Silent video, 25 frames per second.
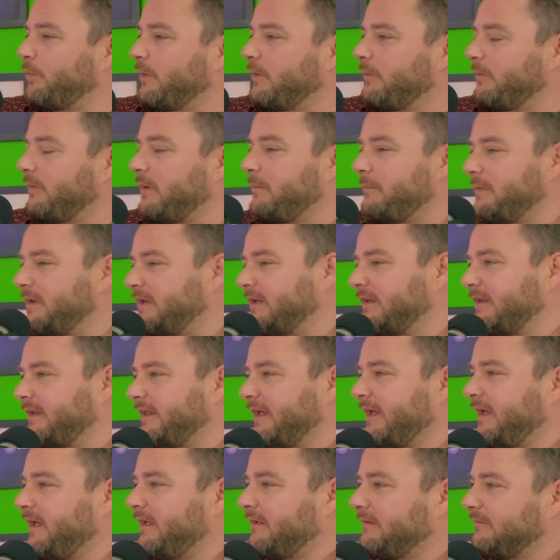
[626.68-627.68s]
we were
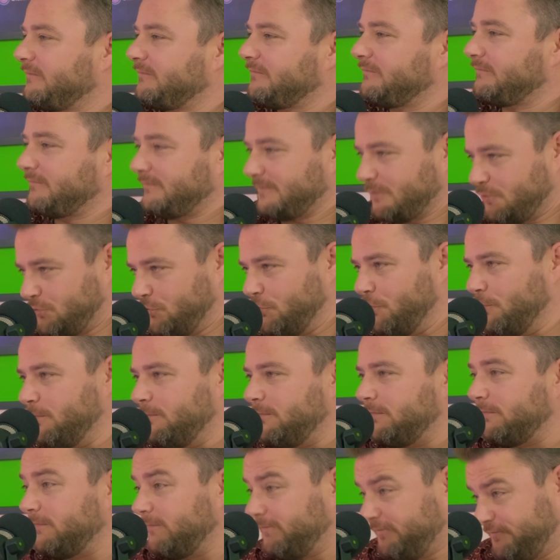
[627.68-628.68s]
immediately
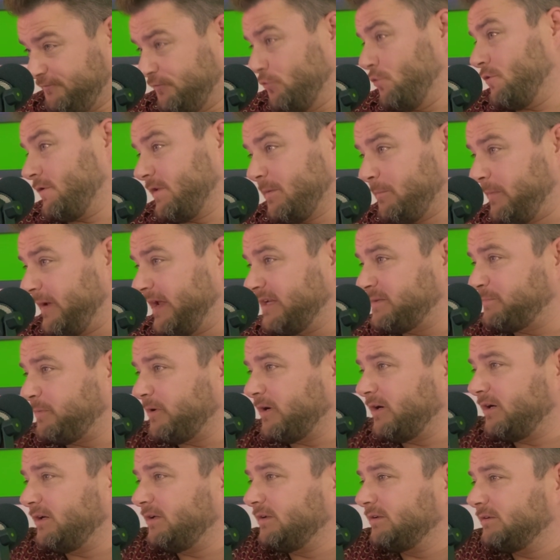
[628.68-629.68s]
home for the best
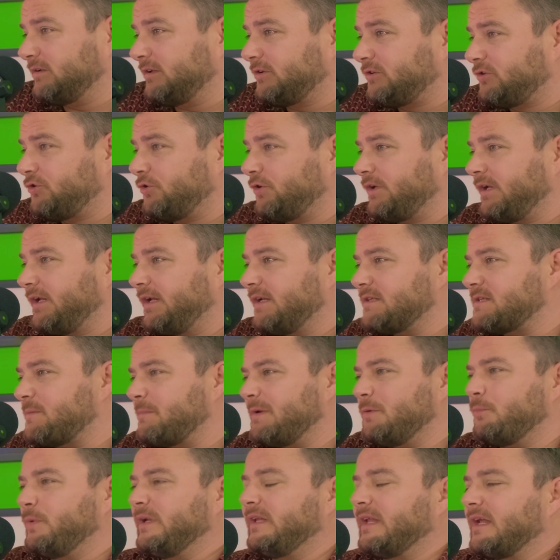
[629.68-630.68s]
part of 2 years. I
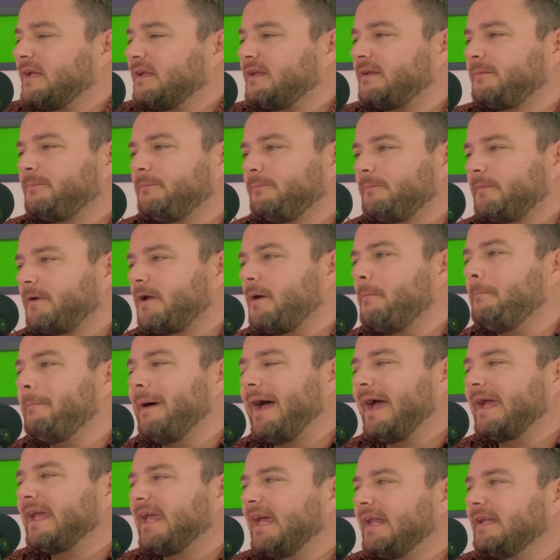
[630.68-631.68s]
mean, we did come
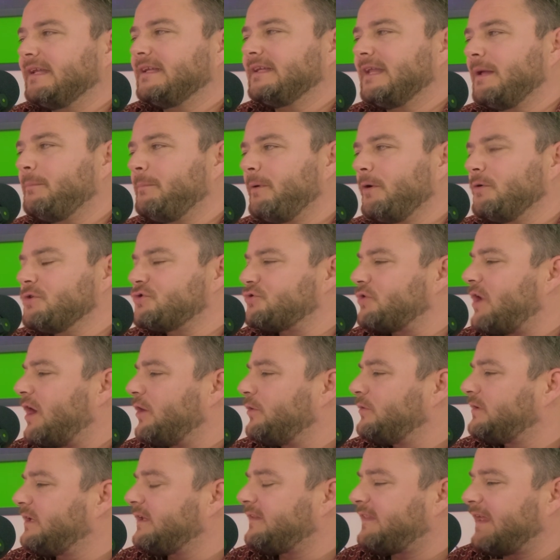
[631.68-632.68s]
back in and dip out. So
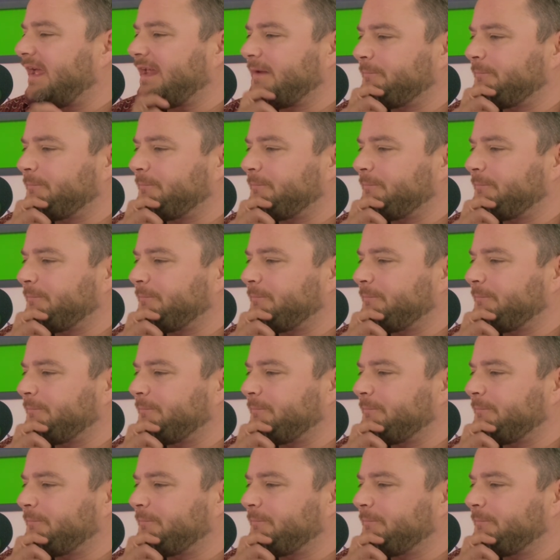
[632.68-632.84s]
how did then?